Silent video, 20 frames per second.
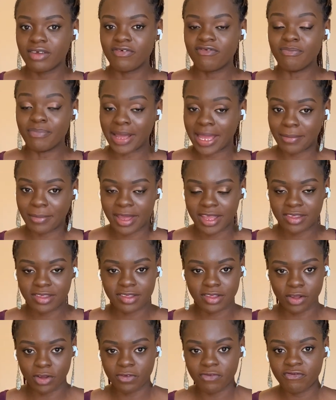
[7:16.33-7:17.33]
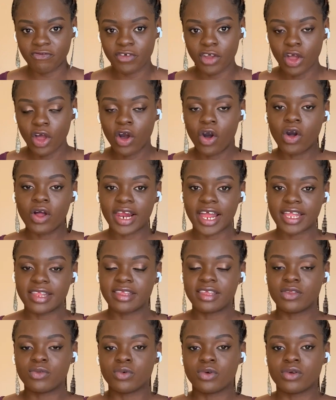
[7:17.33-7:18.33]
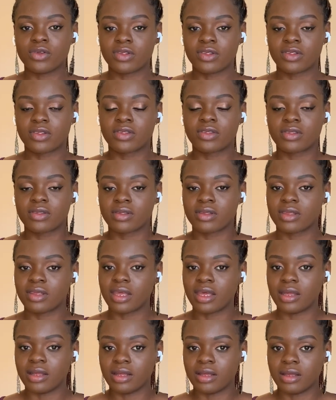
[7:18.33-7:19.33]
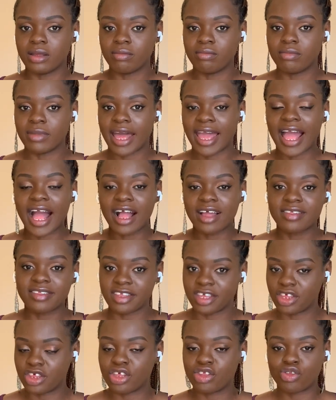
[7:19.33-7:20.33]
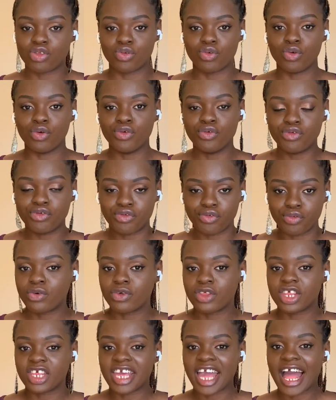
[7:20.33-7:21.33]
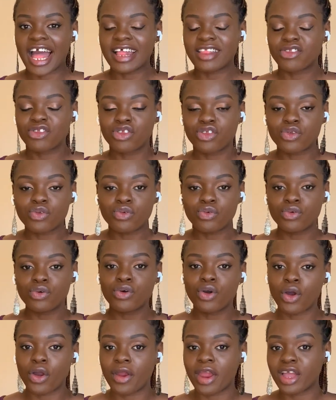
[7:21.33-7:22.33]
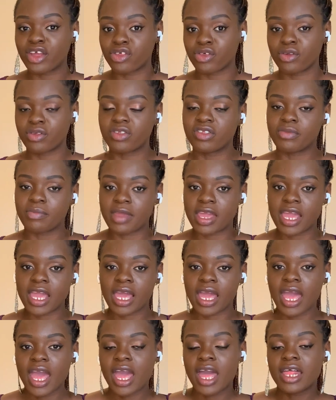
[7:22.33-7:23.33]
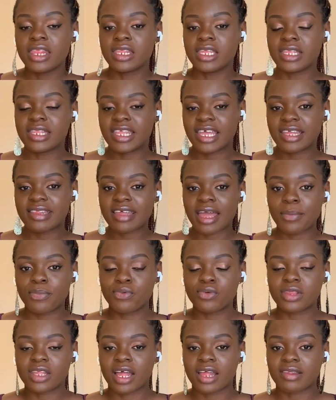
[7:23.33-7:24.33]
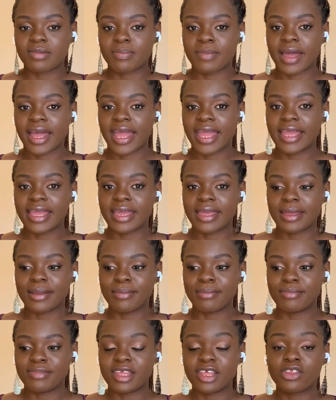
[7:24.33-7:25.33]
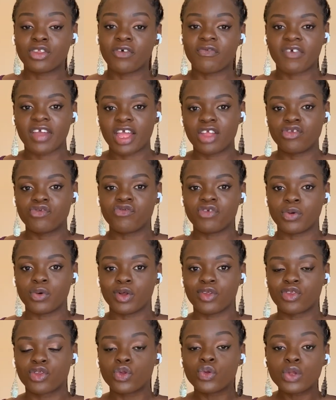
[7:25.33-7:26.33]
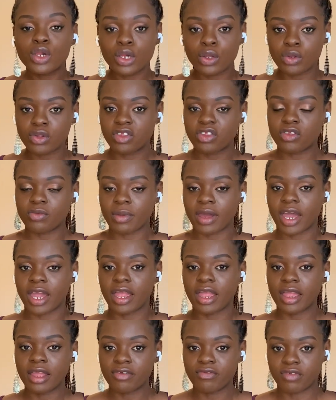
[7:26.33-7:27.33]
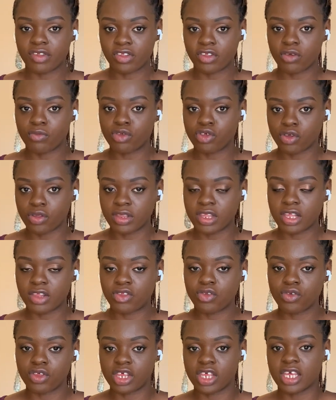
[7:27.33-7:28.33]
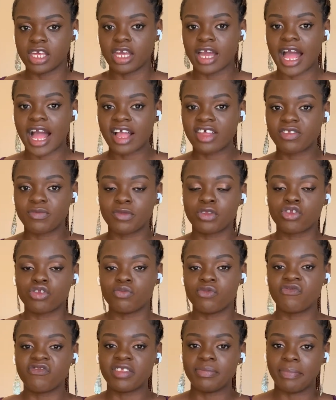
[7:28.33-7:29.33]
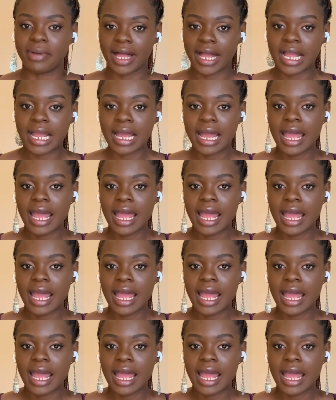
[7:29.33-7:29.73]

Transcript: by myself. All I did was I asked the agent to go through. She had 2 corrections to make. The date I put as my date of entry was too close to my resumption date, so she asked me to move it back.